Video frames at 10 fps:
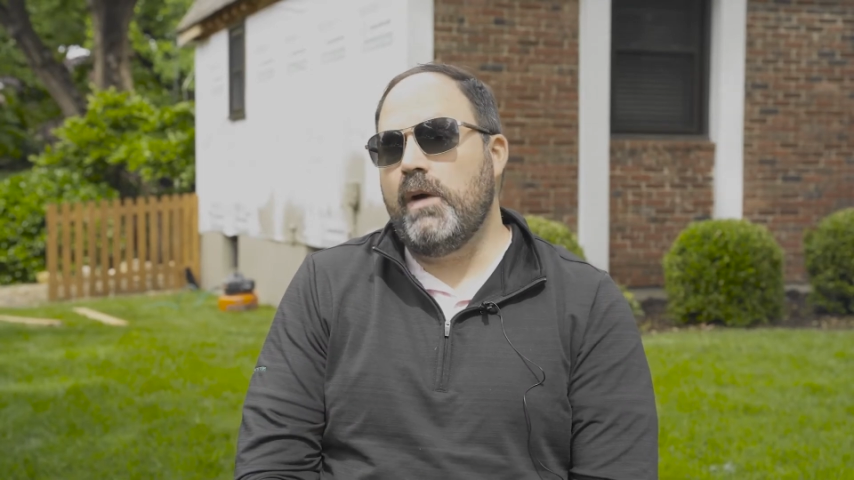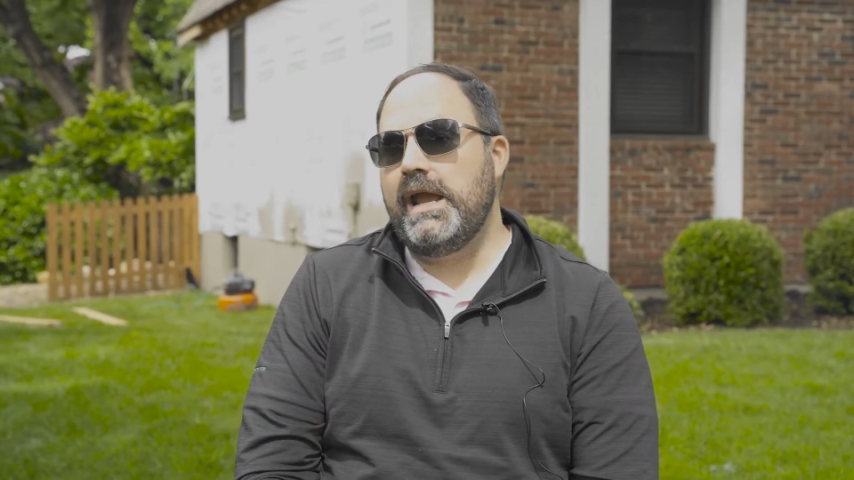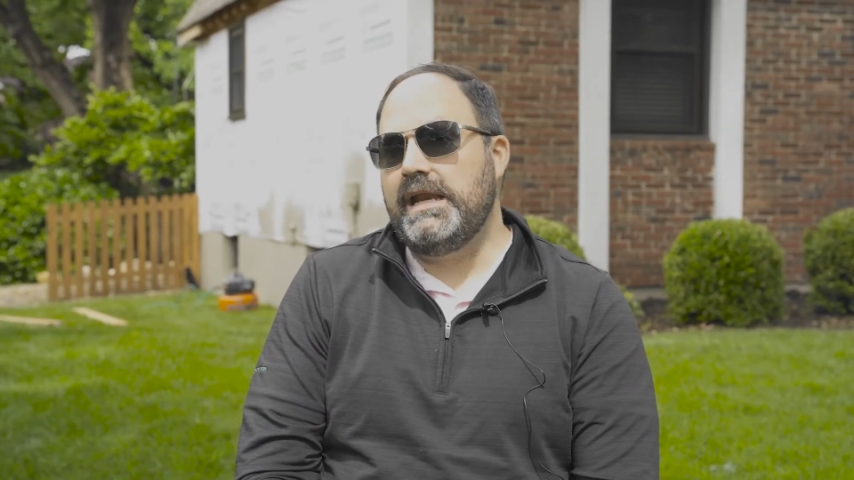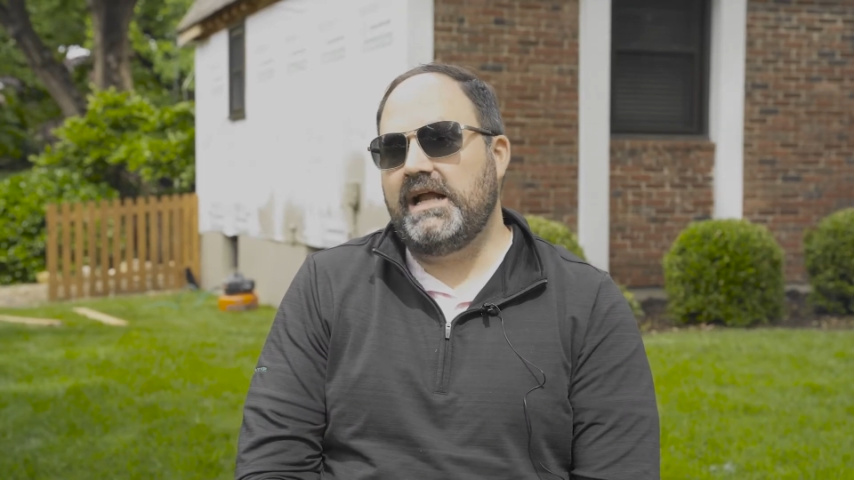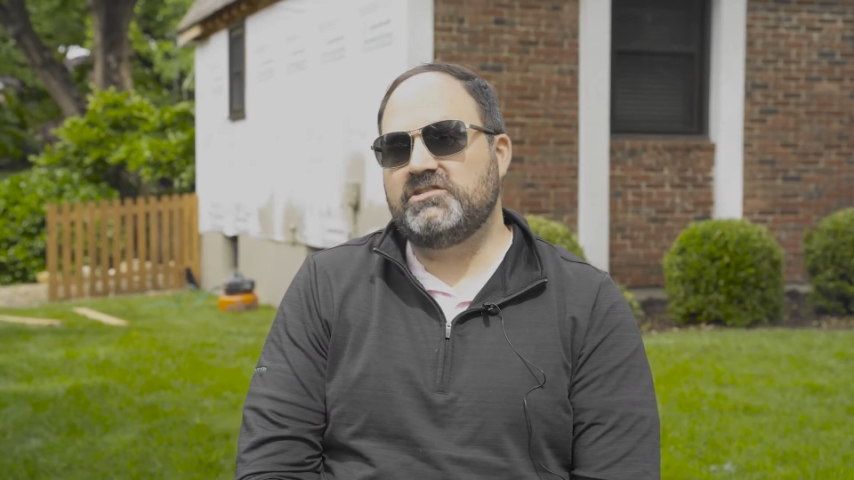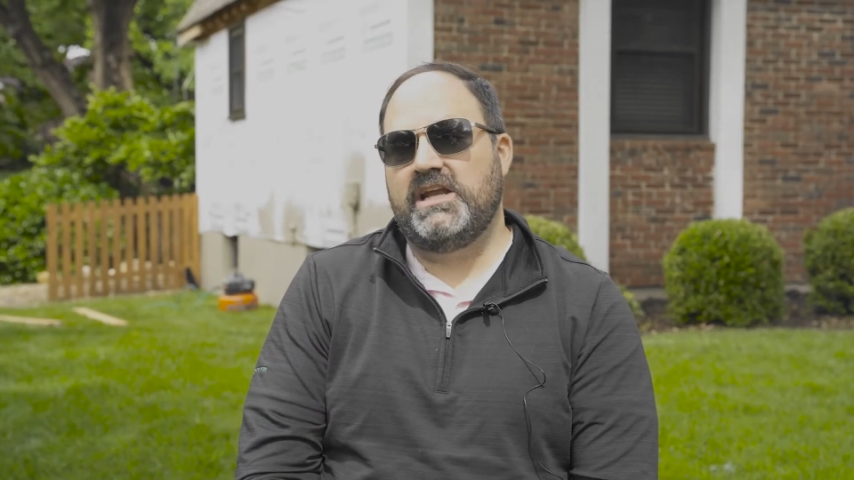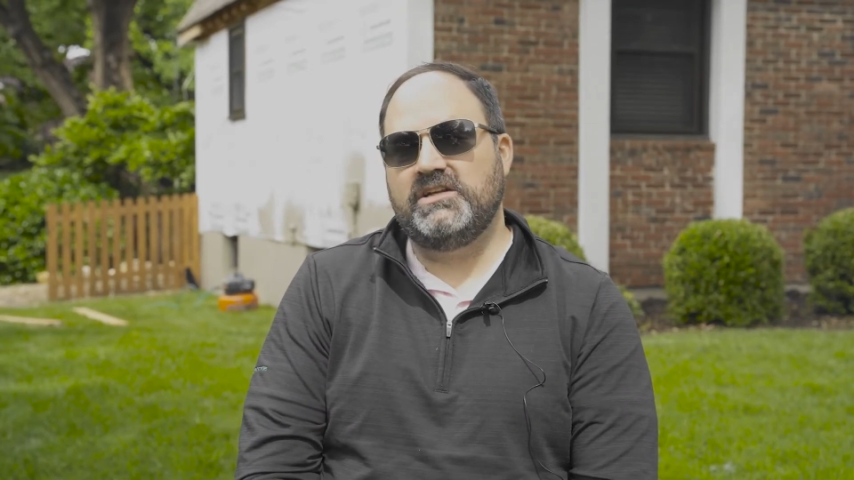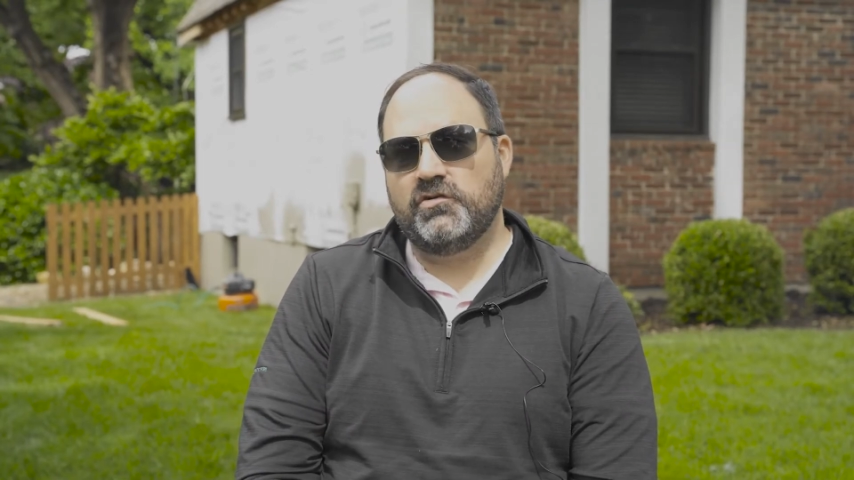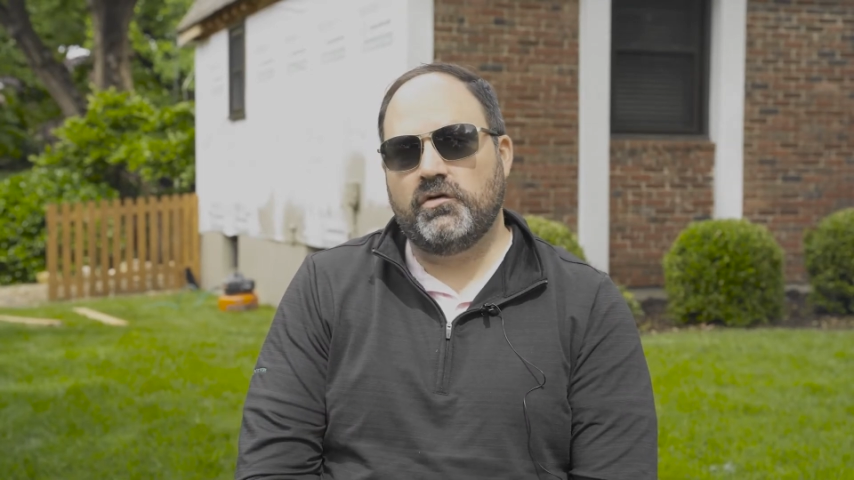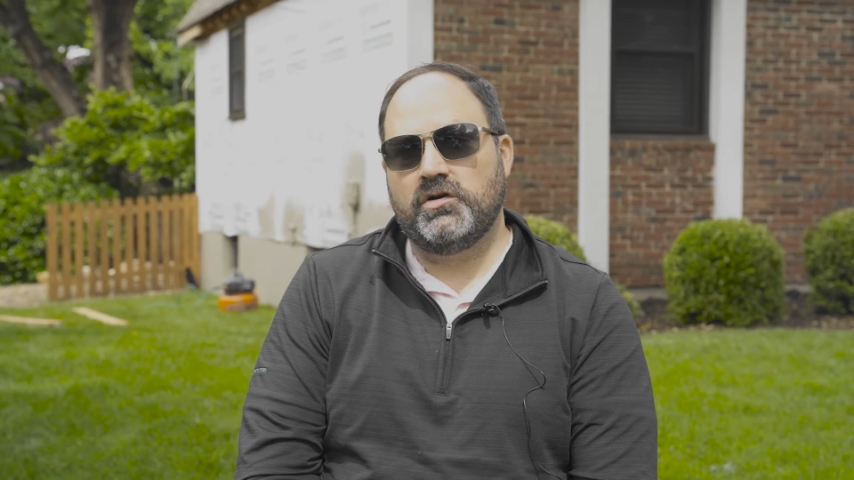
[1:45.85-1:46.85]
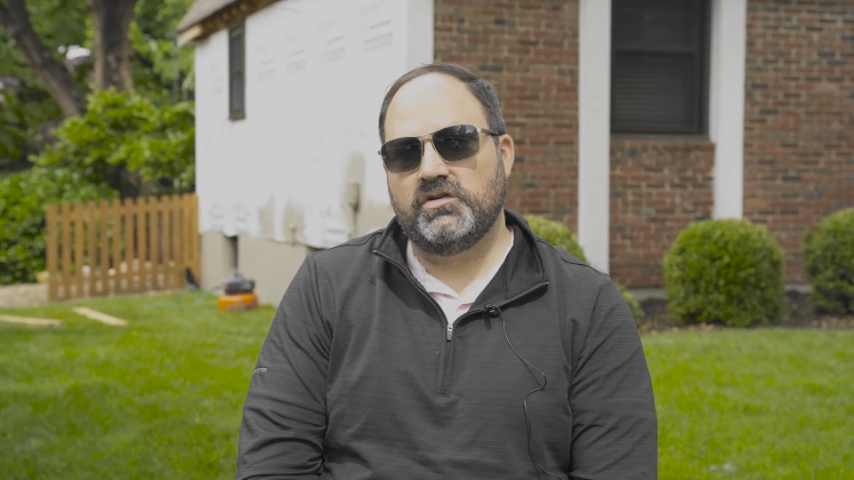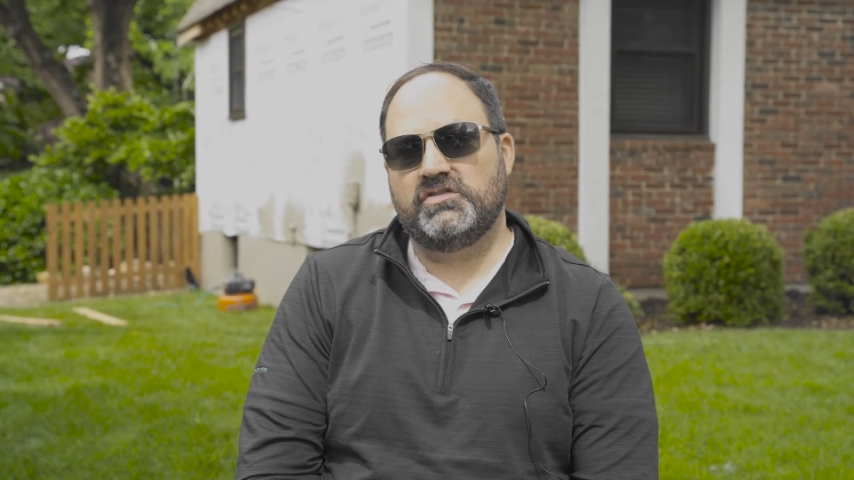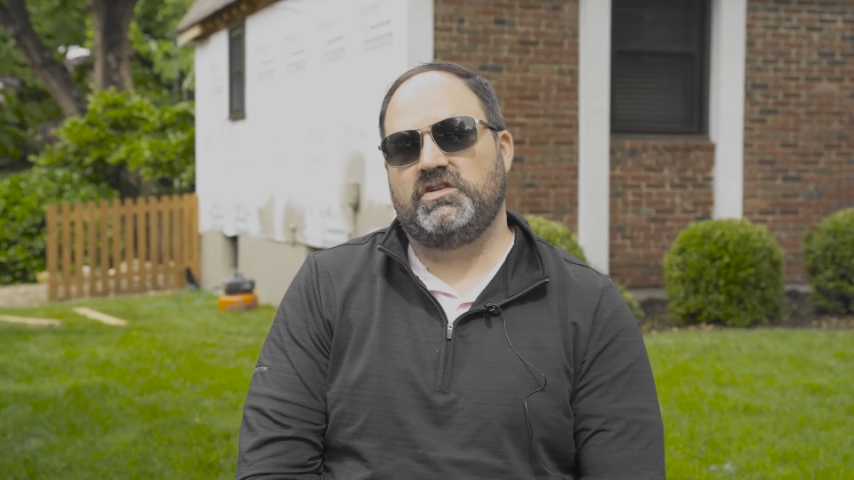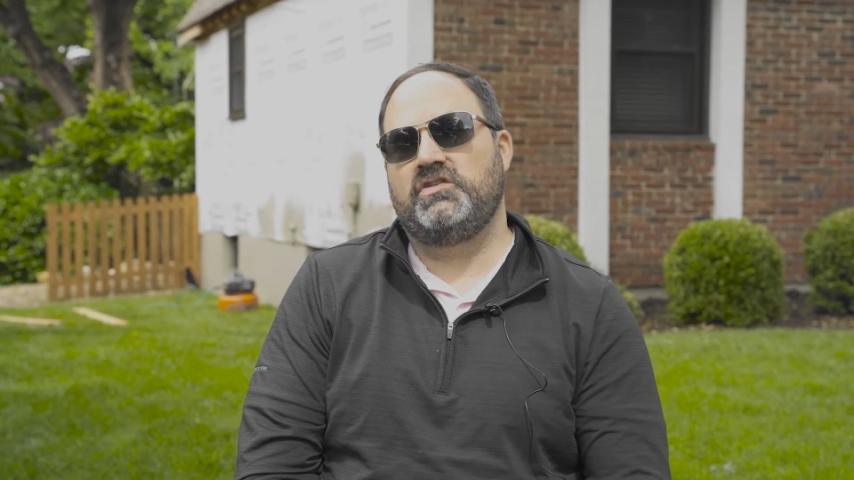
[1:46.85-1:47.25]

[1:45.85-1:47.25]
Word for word: wait on change orders.